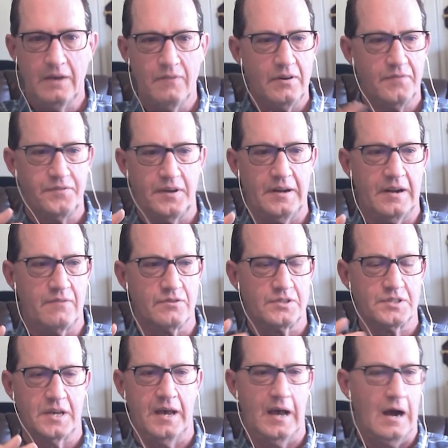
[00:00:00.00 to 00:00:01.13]
even if they
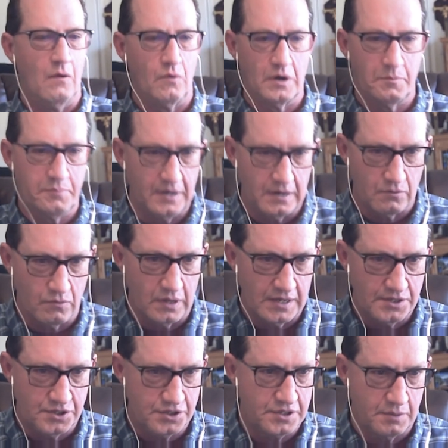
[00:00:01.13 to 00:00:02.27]
never say, I want to be in a
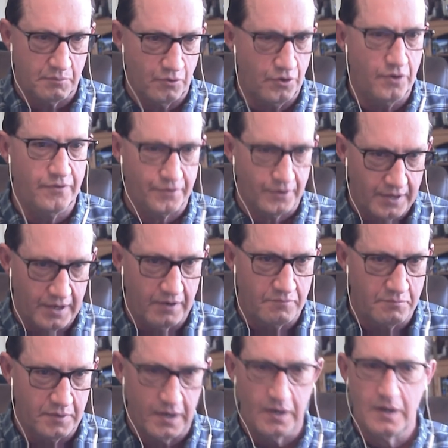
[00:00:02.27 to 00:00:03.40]
relationship, will you
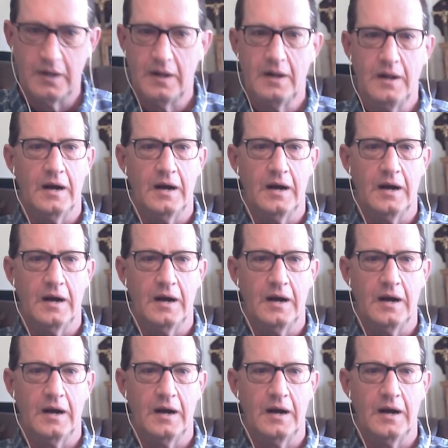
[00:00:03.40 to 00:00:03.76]
forgive me?